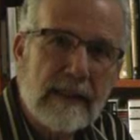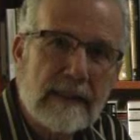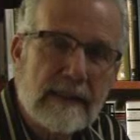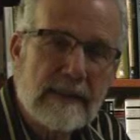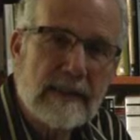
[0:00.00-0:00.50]

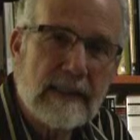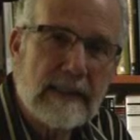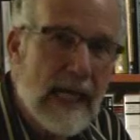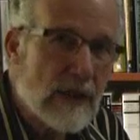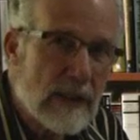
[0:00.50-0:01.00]
it's
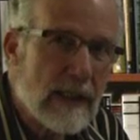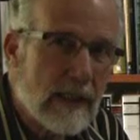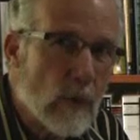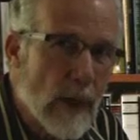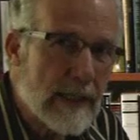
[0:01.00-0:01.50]
it's actually
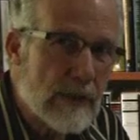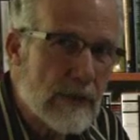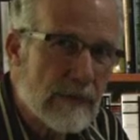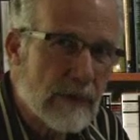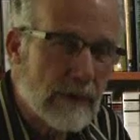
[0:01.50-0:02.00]
a quite
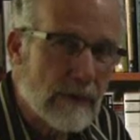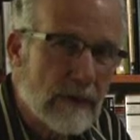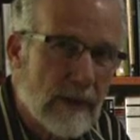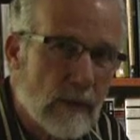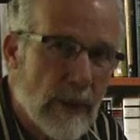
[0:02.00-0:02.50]
useful
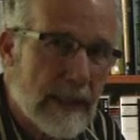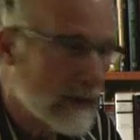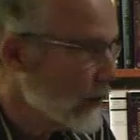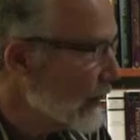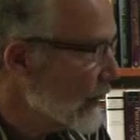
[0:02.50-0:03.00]
uh, way
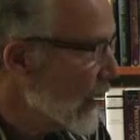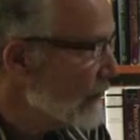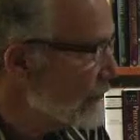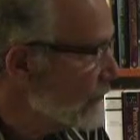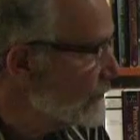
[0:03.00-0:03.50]
to look at
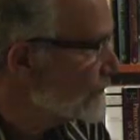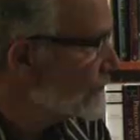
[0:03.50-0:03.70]
life.